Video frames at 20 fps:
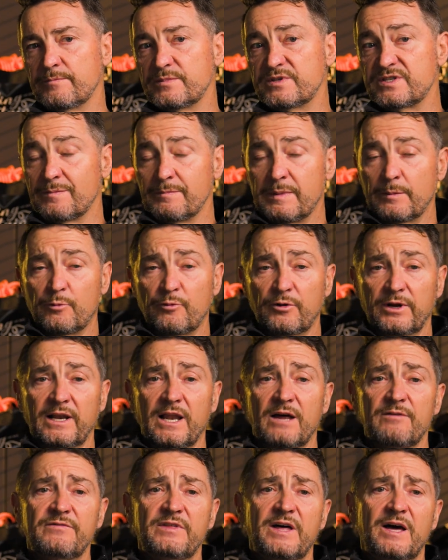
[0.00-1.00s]
Some people really
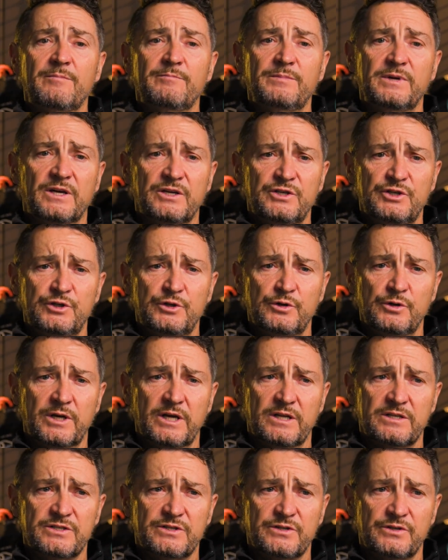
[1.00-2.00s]
love that because you do
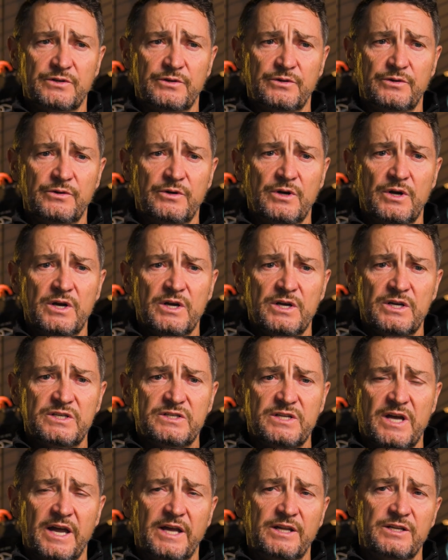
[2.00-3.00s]
get to
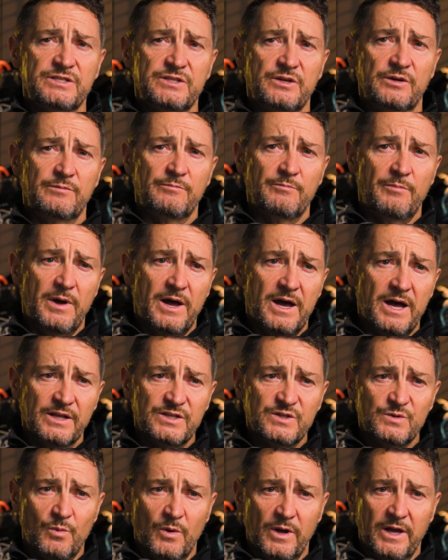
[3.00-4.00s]
stay in certain
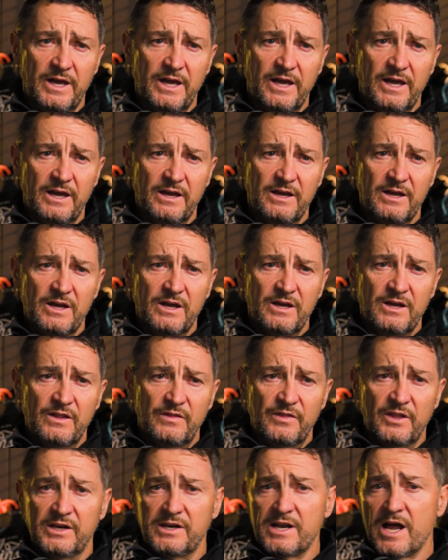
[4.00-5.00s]
parts where
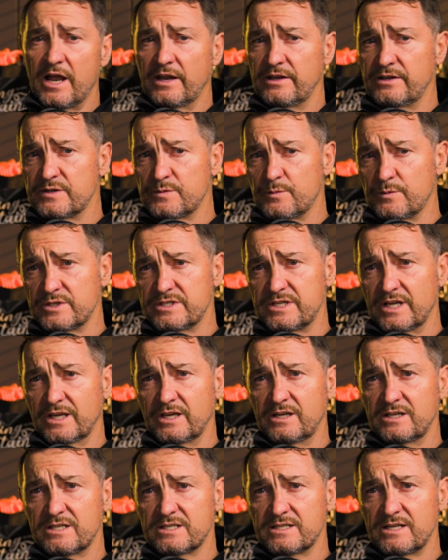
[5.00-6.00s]
the nuns will sing
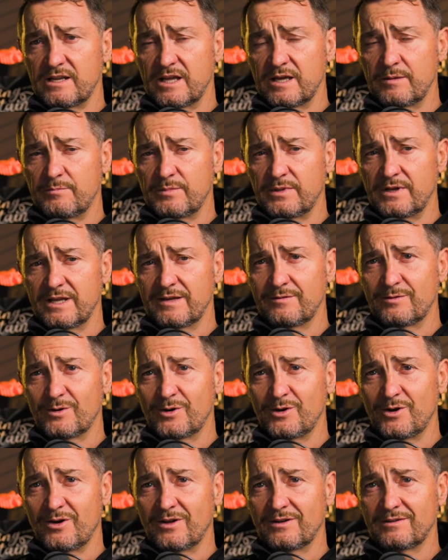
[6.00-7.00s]
you to sleep, believe it or
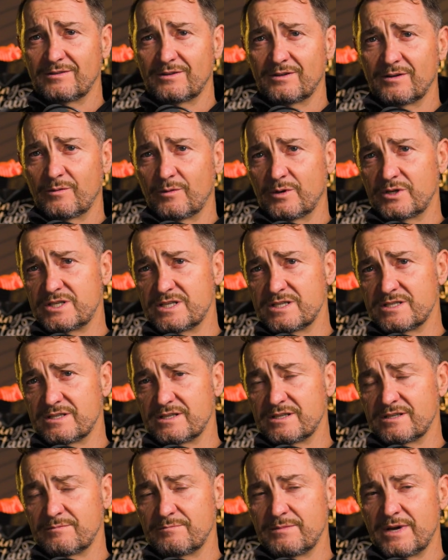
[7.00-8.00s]
not, which is
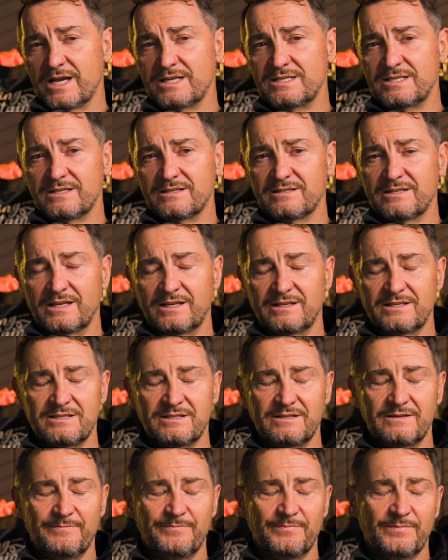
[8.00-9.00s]
an amazing thing
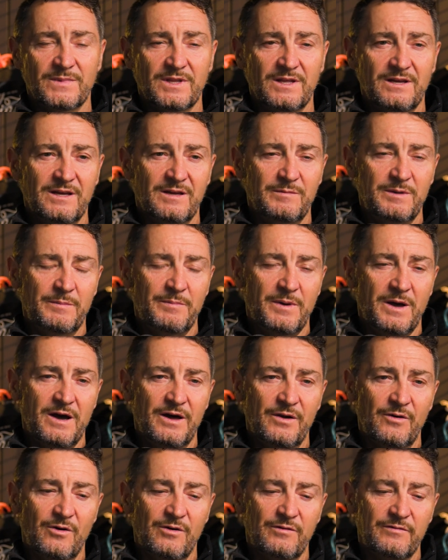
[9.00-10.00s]
to be
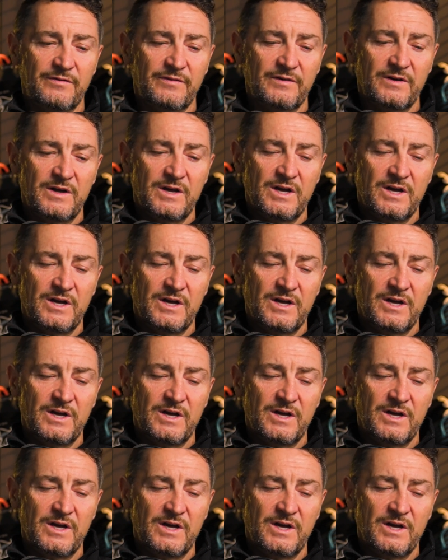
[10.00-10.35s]
part of.